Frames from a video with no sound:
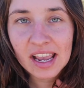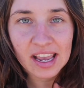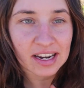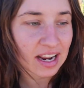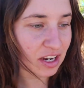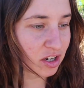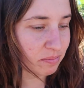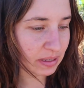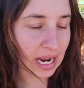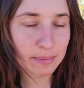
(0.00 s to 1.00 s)
And I
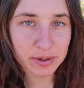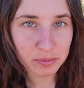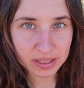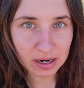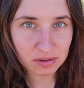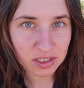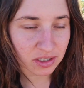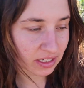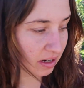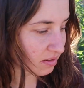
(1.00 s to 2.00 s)
couldn't be happier with how it's
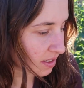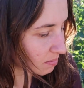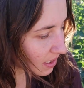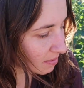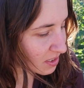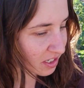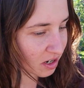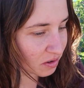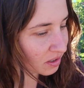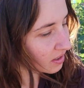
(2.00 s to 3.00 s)
turning out. Sometimes, you
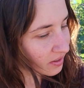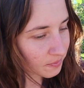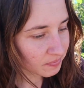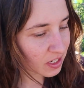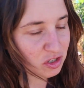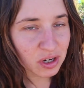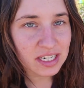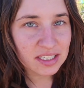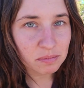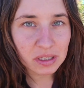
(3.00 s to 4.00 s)
know, you
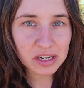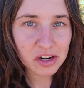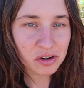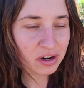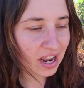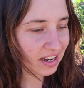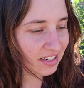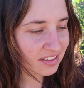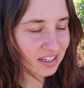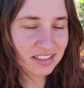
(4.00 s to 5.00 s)
try something new and
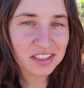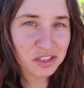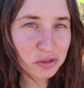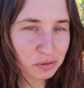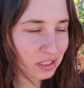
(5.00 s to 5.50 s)
it doesn't do